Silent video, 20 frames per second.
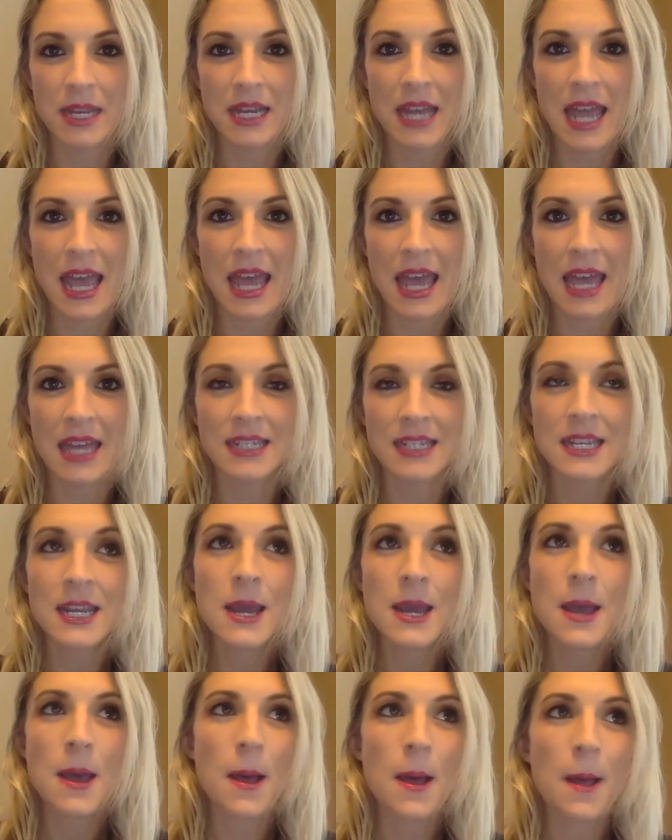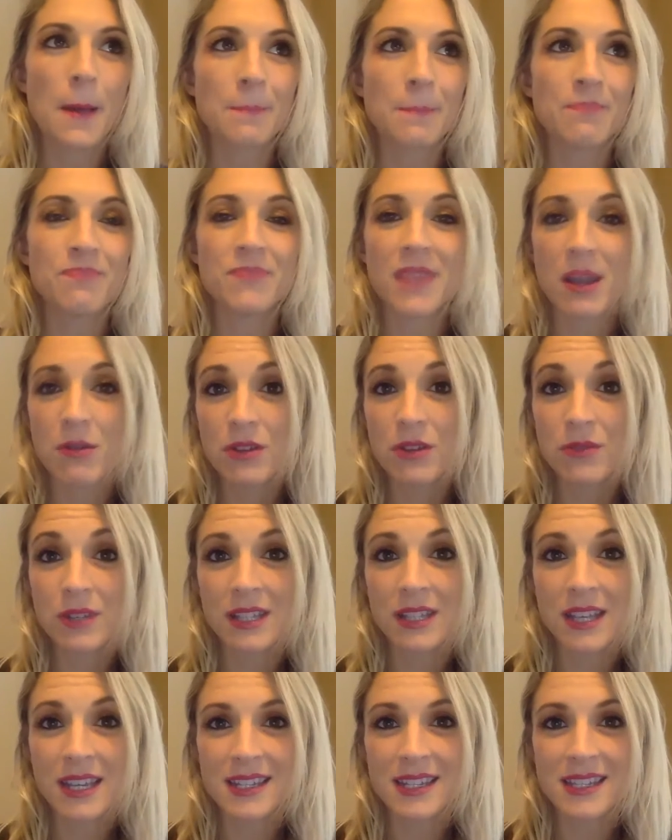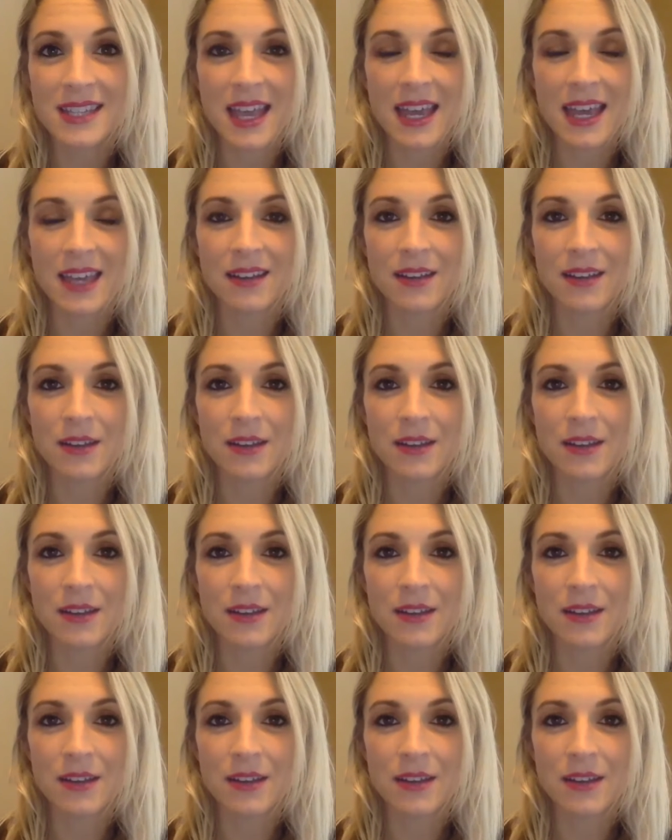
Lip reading: And now I realize that